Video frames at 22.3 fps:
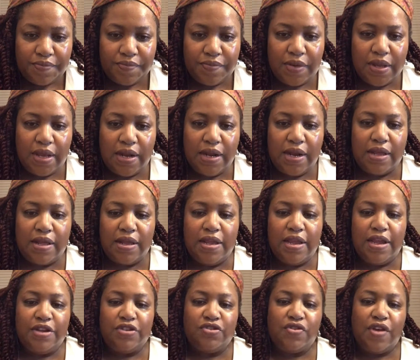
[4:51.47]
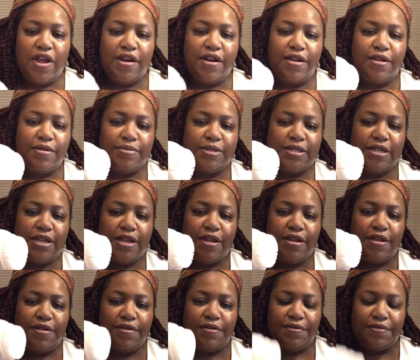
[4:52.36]
And it cleans right up, see?
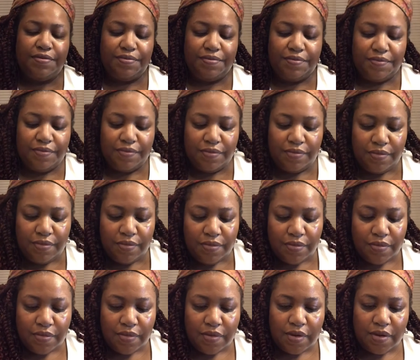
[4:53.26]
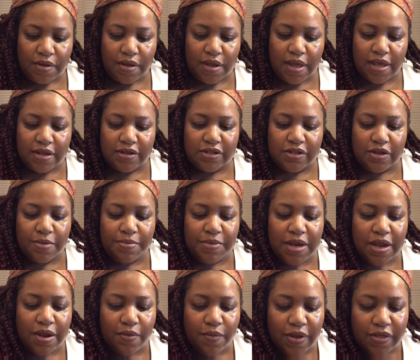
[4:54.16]
Okay, so I'm
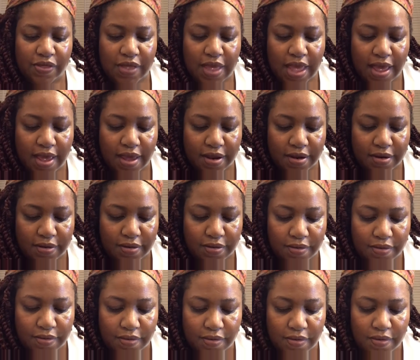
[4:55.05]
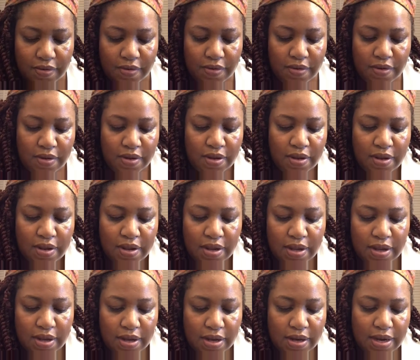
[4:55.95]
done with that.
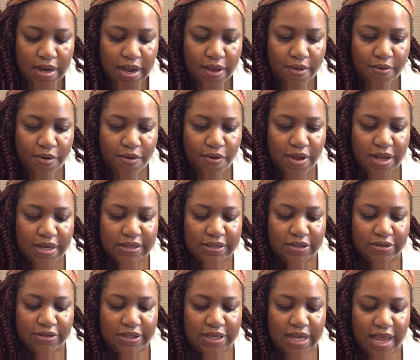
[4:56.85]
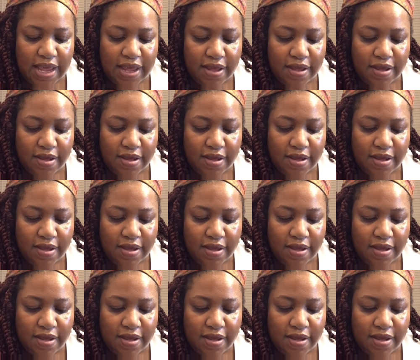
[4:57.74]
Now I'm going to take